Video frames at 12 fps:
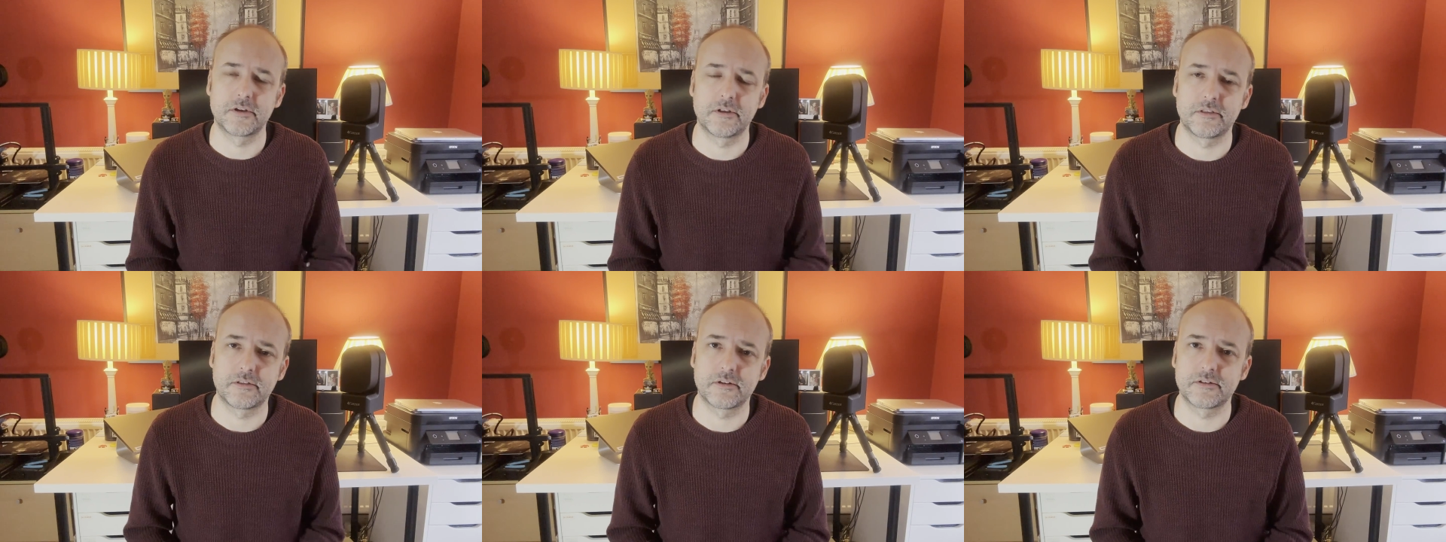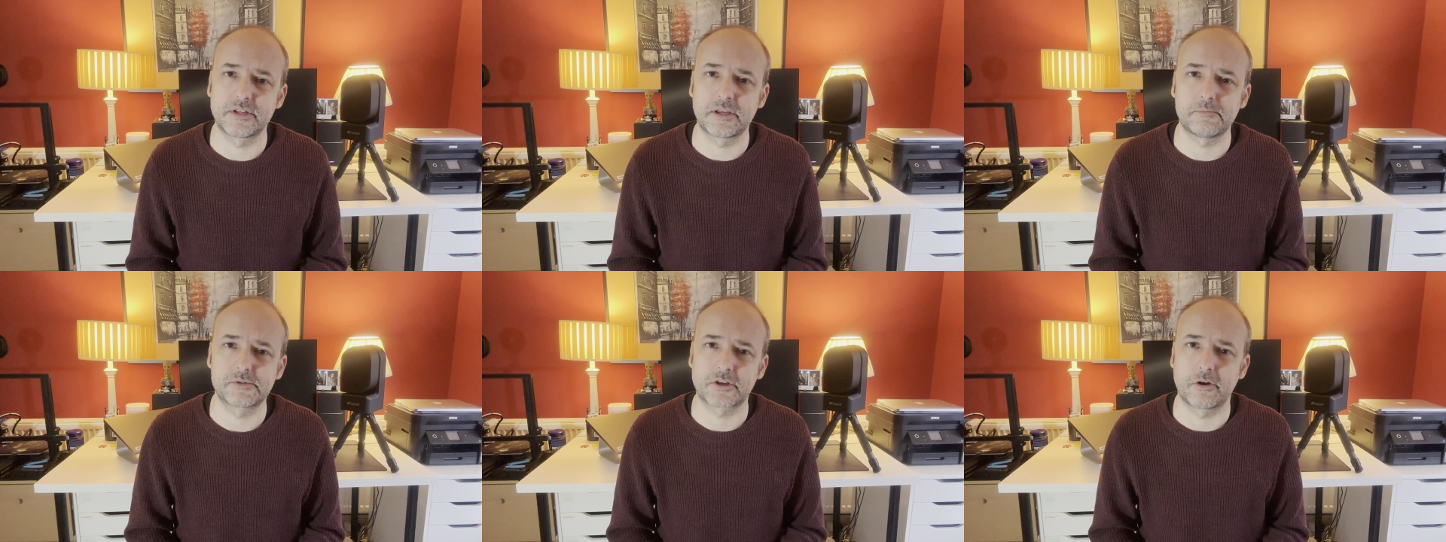and
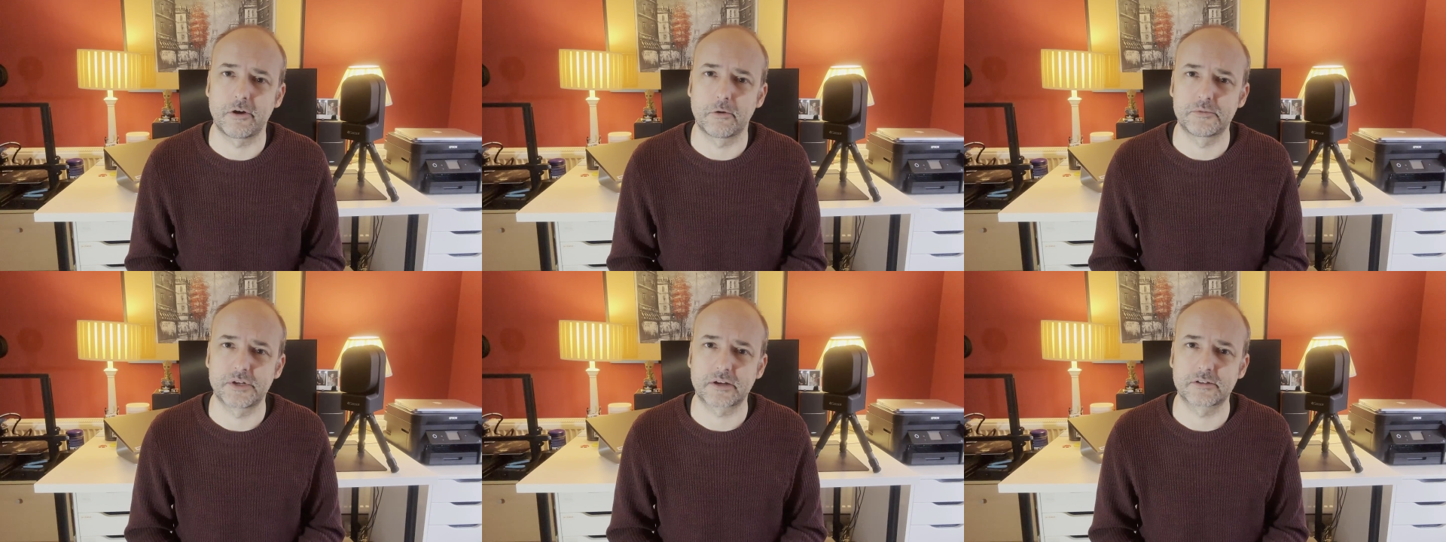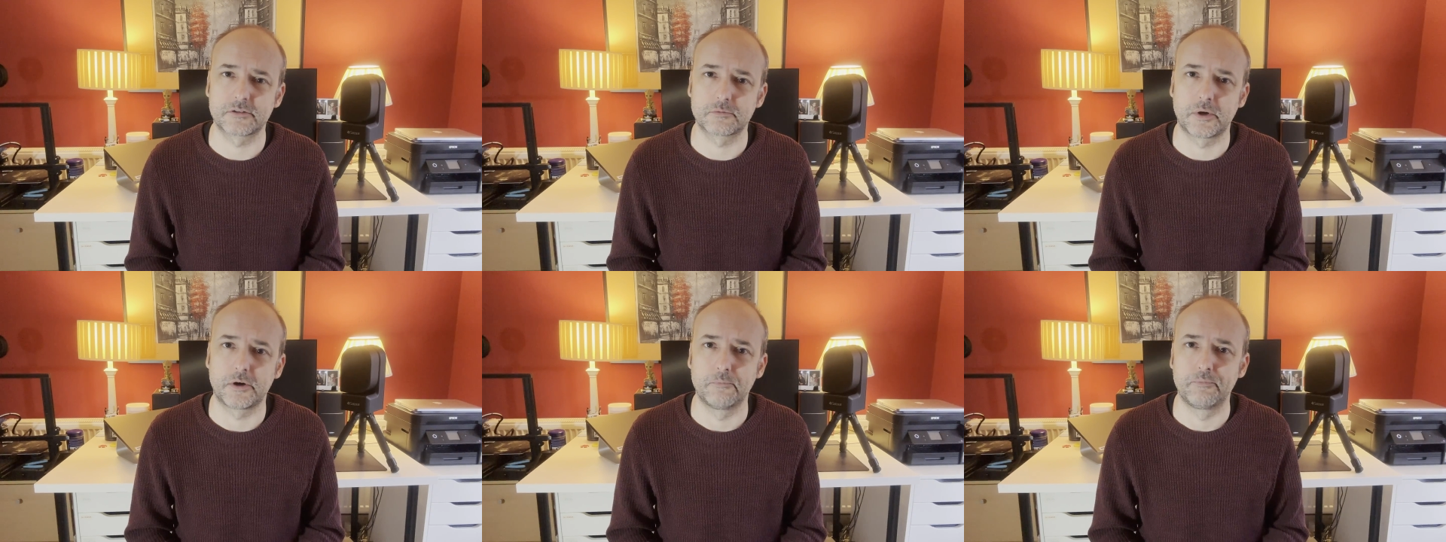deep sky objects as
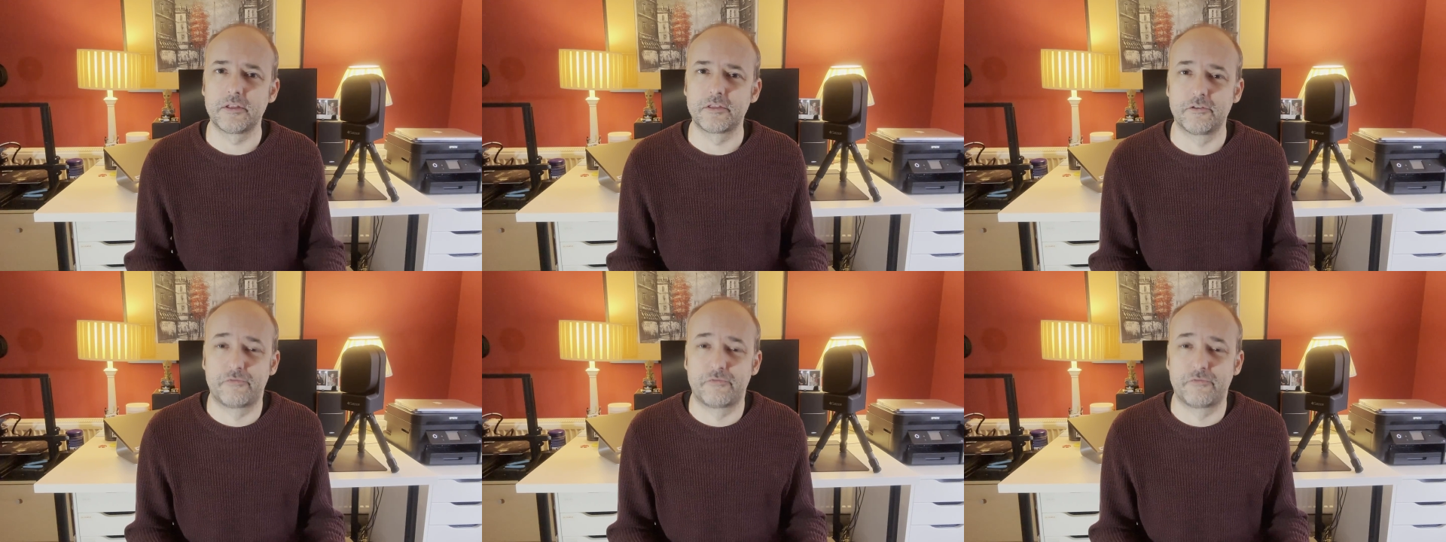well. The